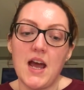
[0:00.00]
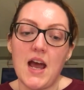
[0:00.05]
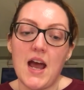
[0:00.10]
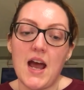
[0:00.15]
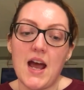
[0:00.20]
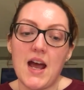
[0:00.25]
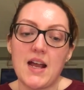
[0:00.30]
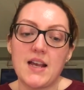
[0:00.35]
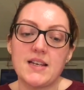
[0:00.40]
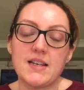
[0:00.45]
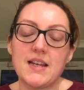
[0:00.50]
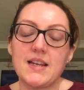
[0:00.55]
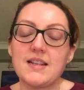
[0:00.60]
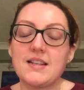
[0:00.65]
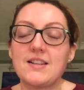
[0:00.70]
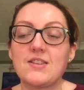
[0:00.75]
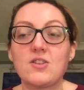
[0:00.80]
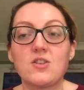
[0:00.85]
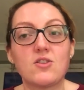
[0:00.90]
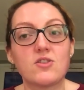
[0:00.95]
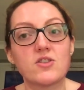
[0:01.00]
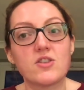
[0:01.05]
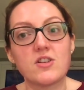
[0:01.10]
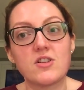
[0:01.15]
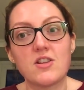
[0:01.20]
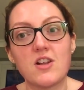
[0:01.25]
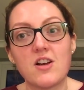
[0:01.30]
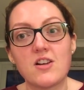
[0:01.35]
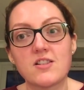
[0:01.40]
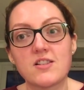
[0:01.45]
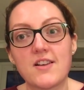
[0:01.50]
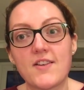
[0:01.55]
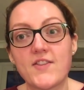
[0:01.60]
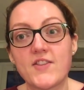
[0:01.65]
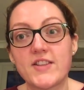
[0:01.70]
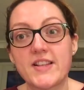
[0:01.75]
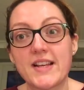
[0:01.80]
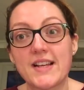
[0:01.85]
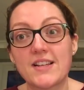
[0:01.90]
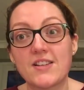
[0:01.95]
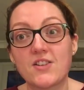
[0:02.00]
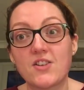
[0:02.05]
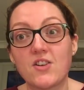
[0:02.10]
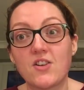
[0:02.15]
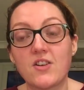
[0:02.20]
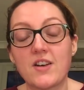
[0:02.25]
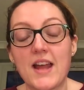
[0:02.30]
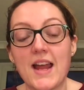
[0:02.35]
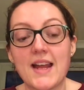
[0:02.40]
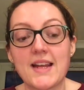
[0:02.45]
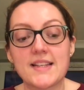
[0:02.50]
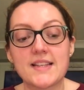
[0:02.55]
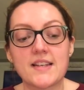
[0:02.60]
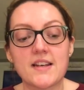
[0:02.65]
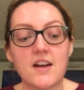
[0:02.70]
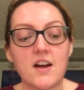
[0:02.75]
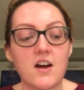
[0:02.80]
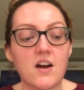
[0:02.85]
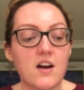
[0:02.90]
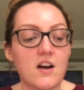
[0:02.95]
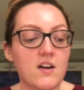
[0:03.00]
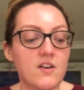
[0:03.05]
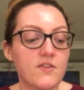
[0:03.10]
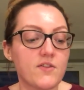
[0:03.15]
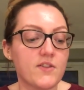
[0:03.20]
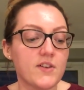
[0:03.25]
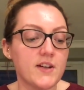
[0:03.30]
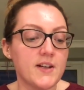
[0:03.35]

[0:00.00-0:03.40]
and it's a total loss of 6 stone 8.5.